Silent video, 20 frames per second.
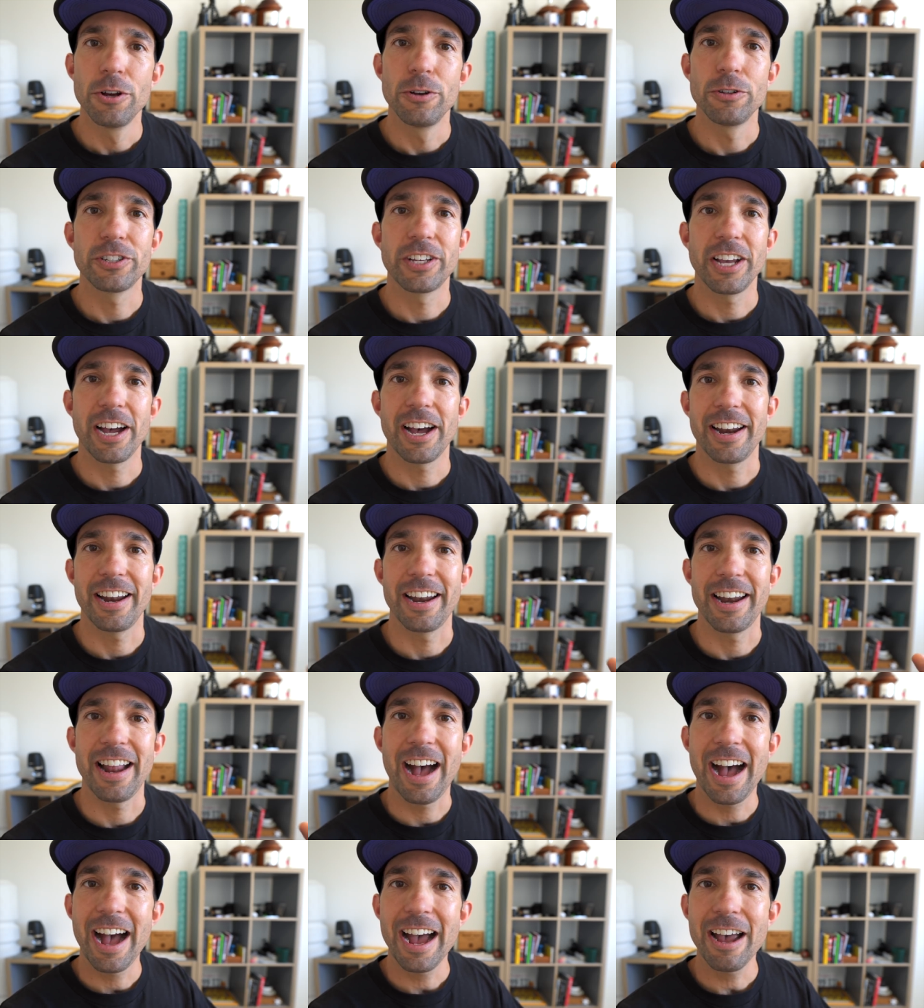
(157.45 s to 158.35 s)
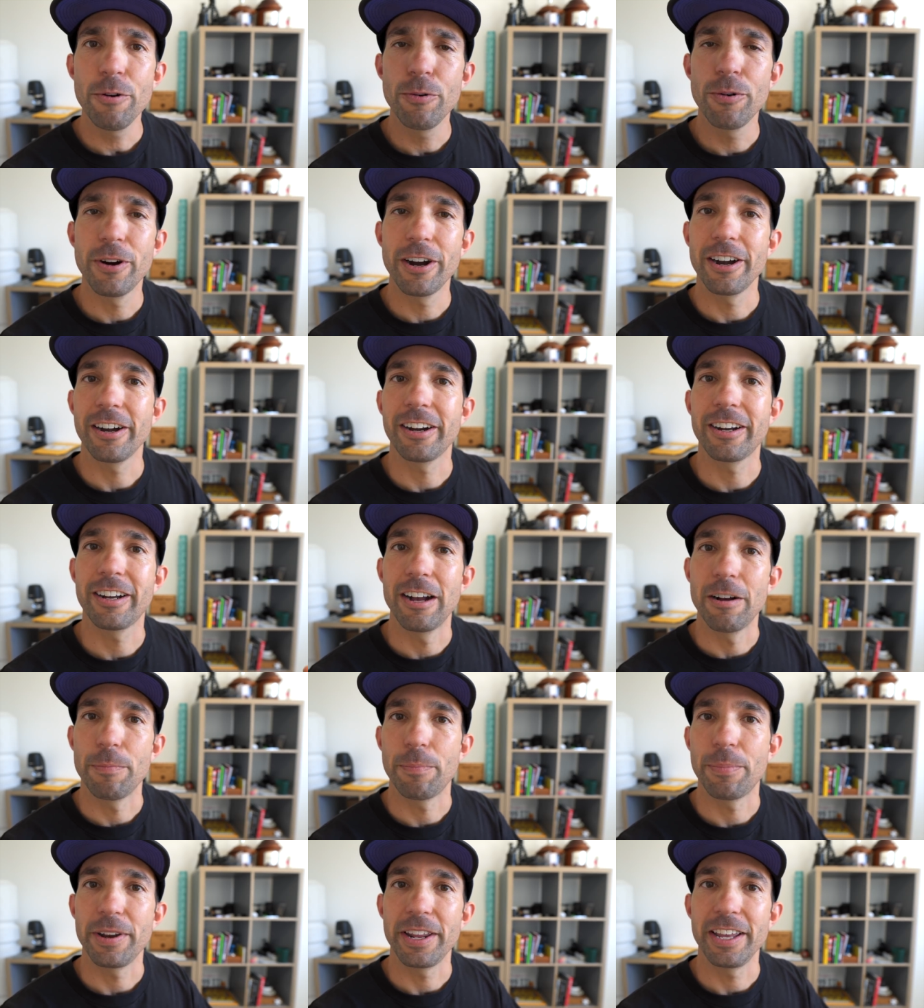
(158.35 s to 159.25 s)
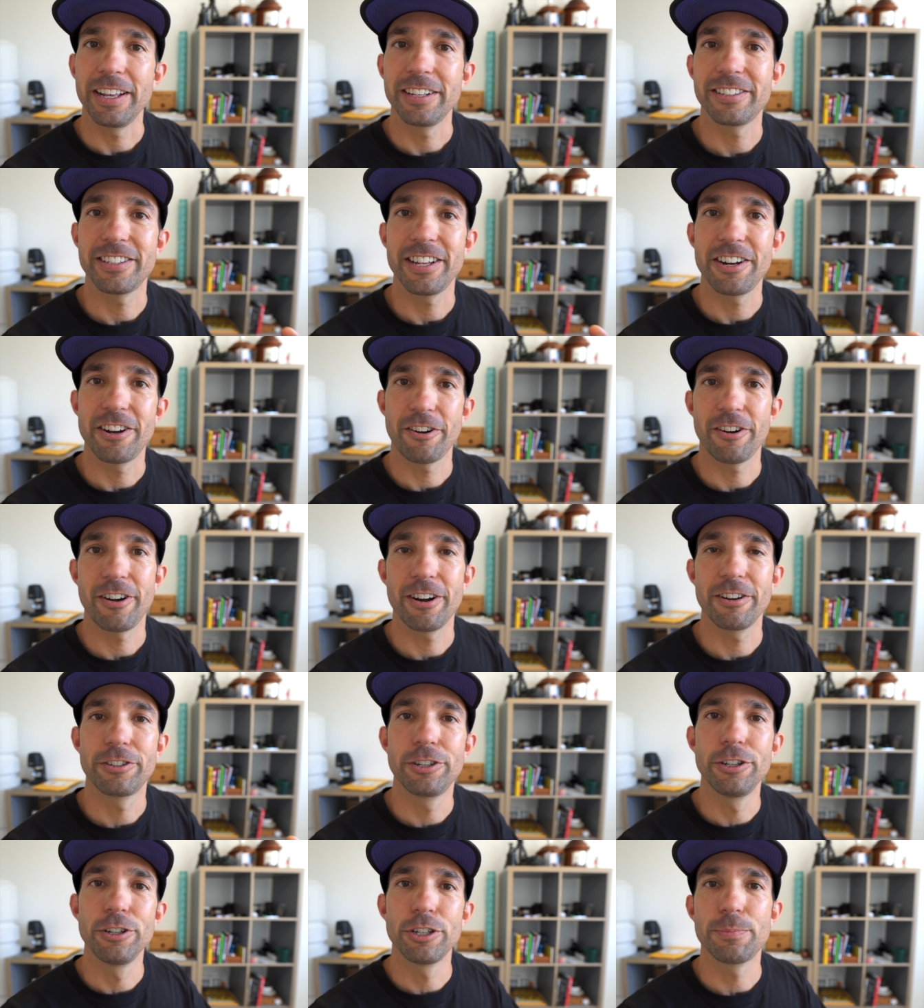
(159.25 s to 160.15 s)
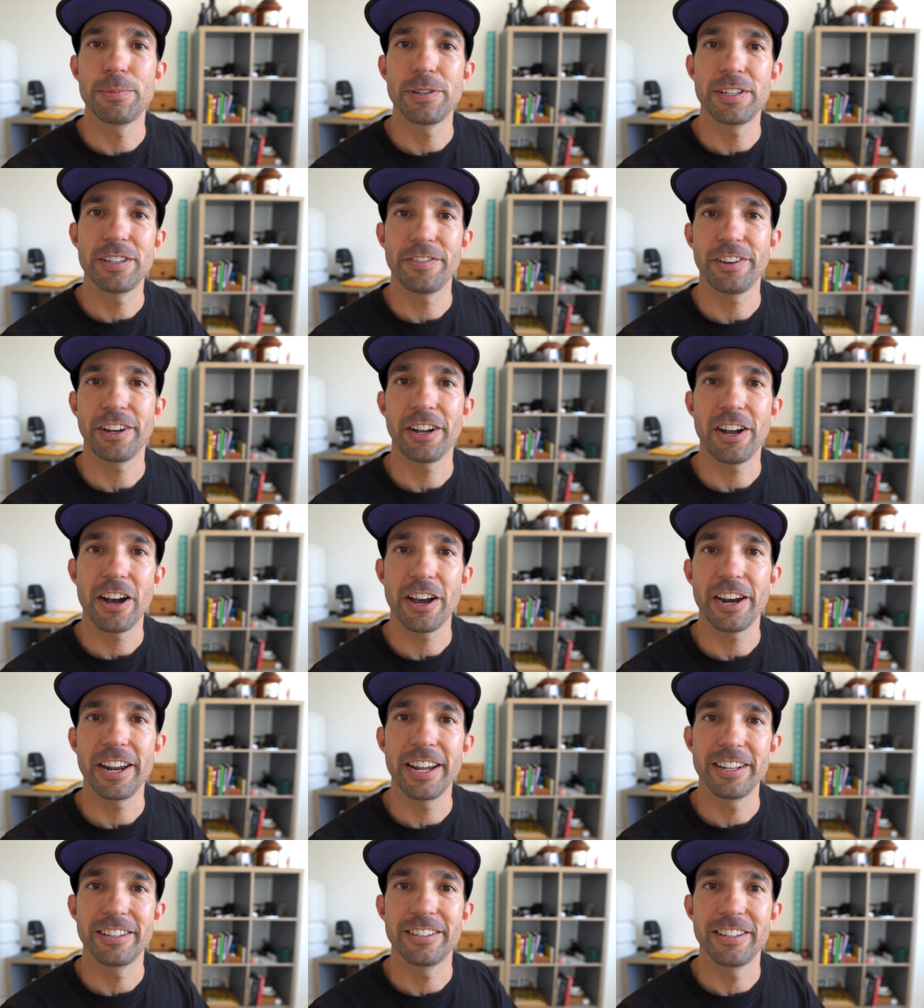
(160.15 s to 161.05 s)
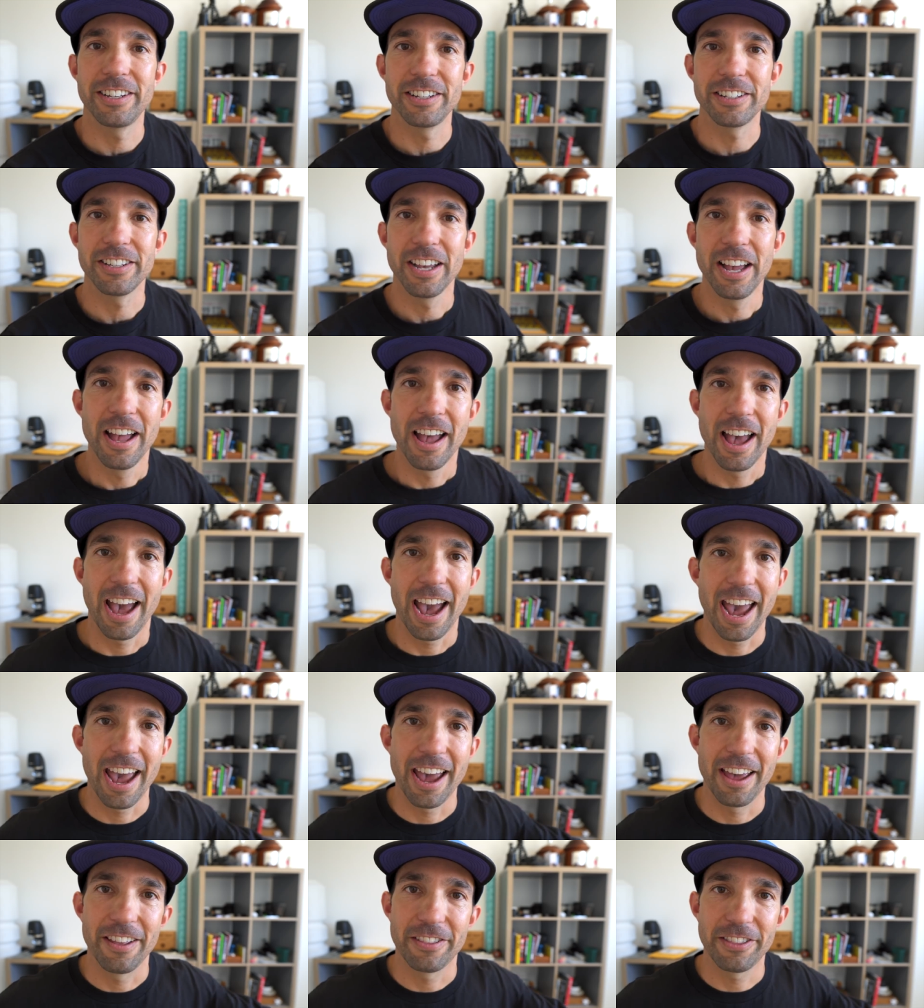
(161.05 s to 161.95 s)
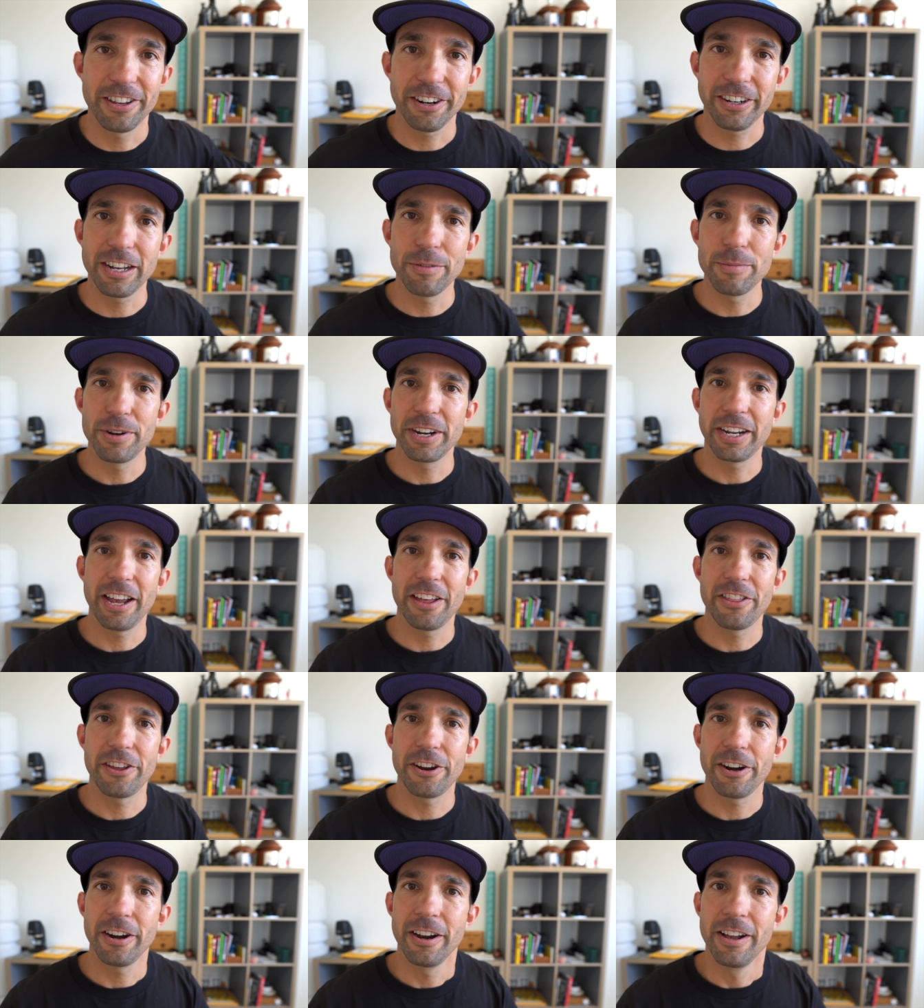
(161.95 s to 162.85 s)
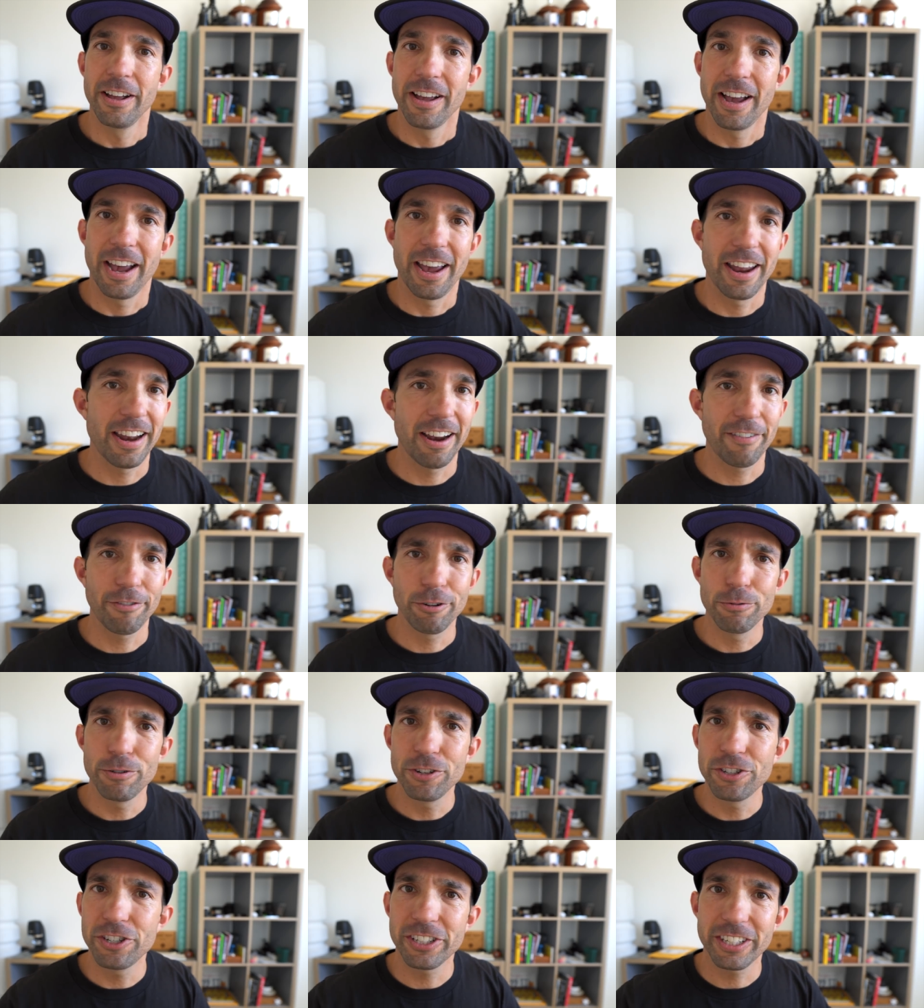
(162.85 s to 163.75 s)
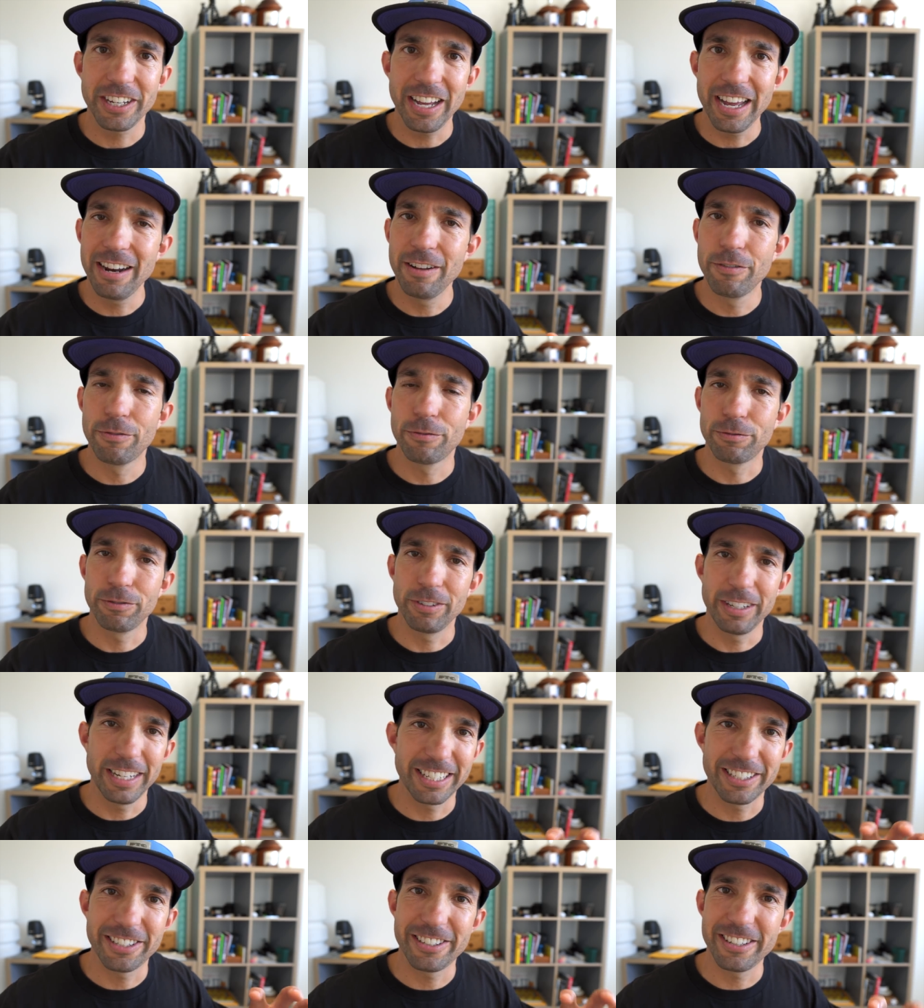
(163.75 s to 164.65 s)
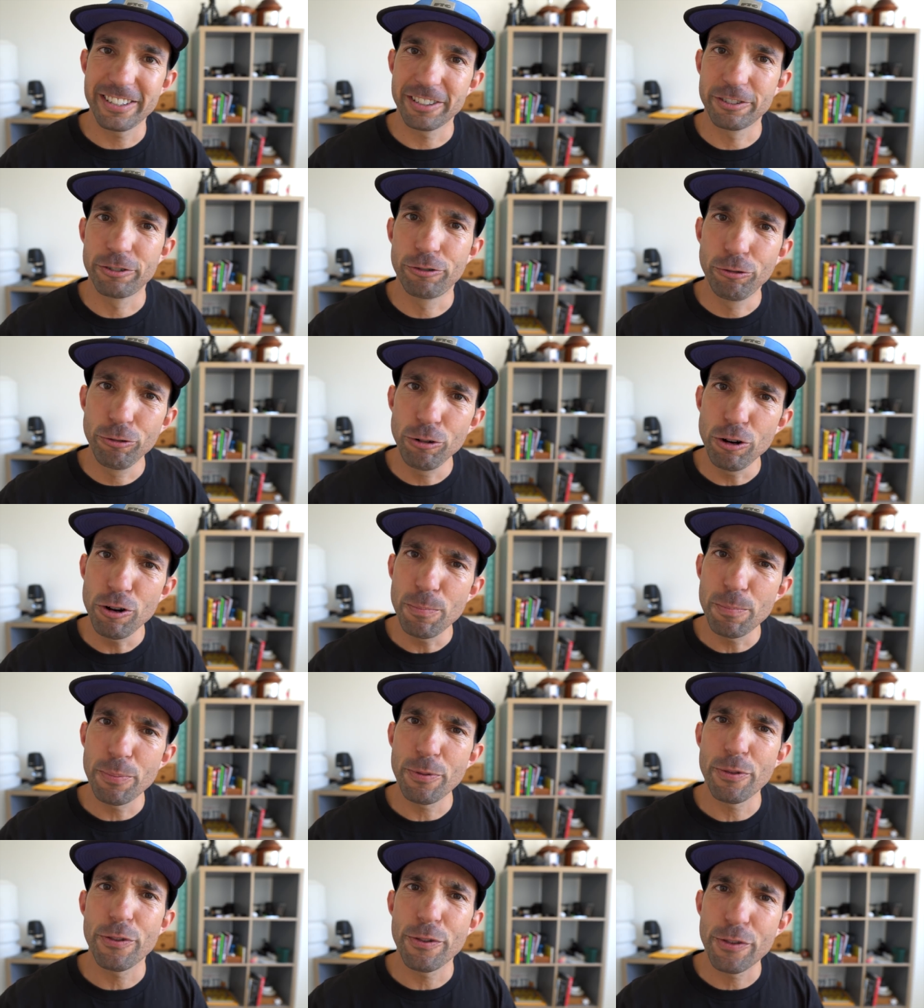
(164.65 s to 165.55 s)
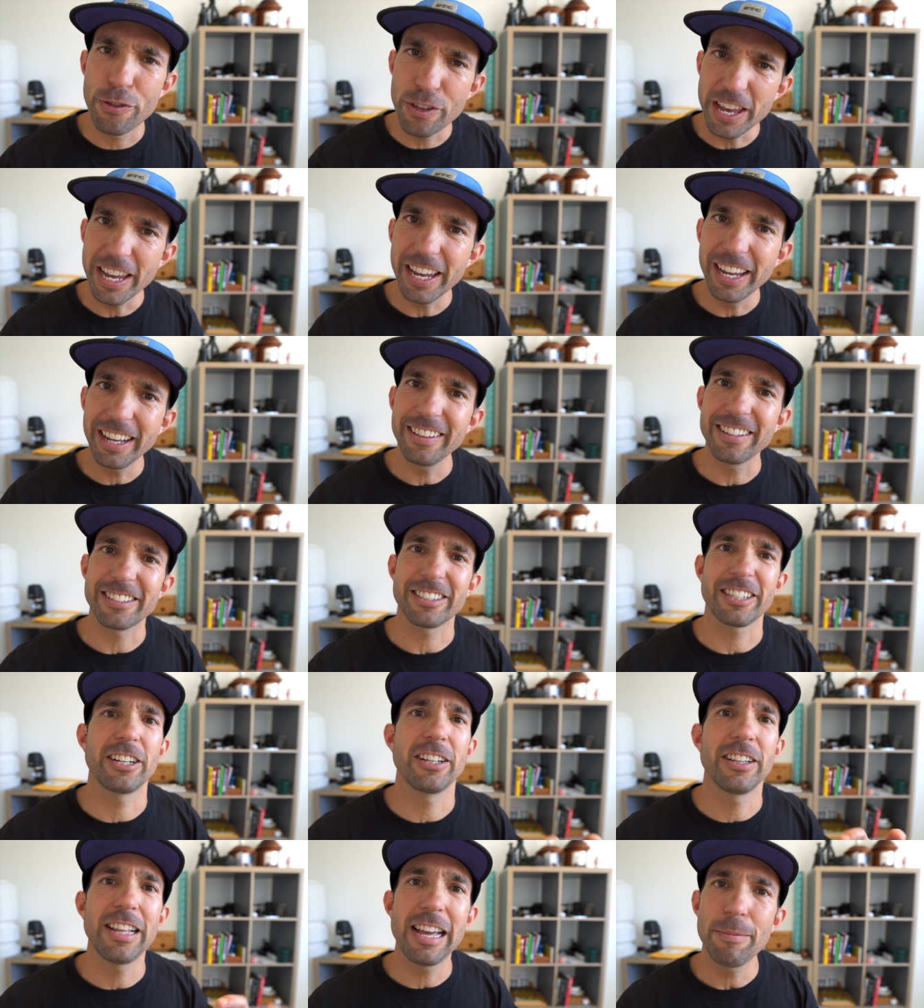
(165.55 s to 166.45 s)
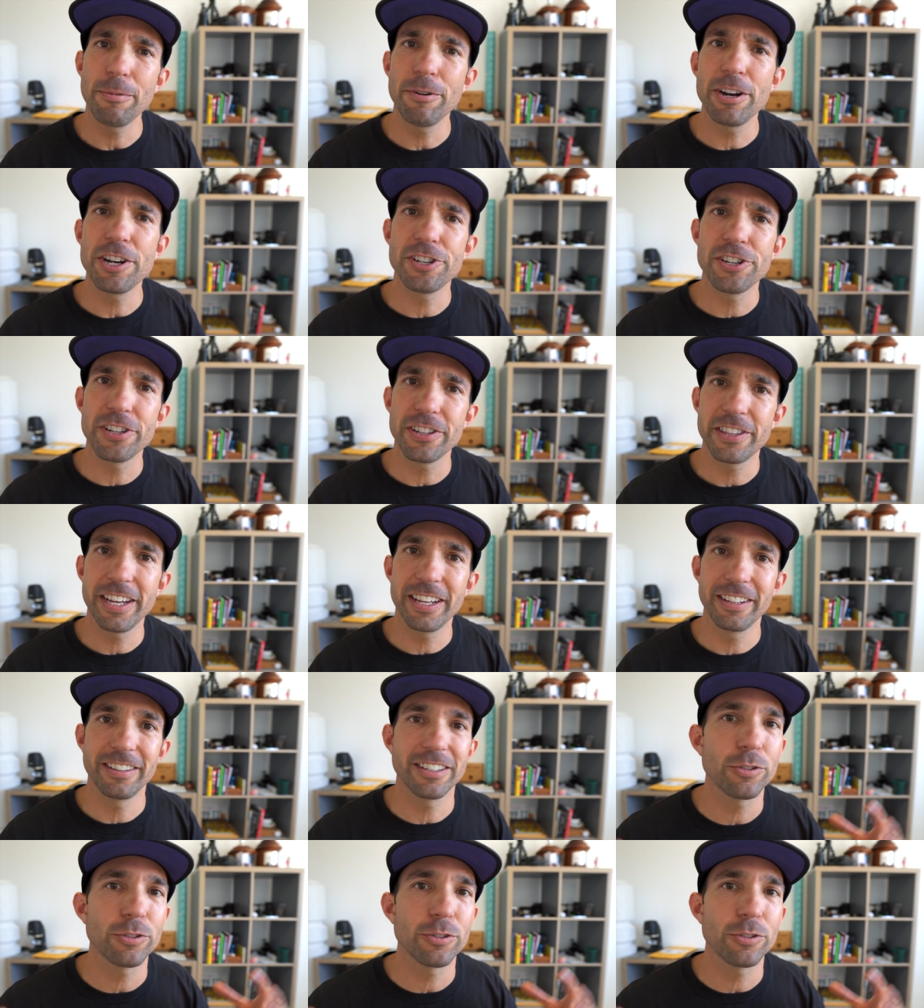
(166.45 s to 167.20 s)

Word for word: who's got an eyewear company centered around two specific audiences, and they're coming together, and everyone just kind of, it's this group thing, this collaboration thing.